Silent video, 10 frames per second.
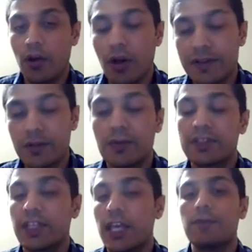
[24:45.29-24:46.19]
and also
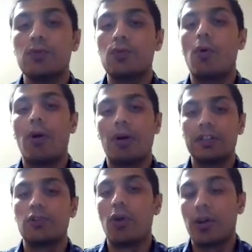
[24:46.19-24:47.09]
save you
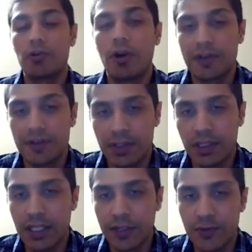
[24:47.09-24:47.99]
on the dollar cost
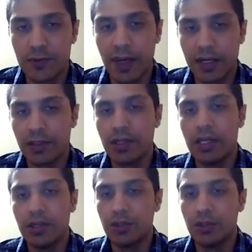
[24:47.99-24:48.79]
that you spend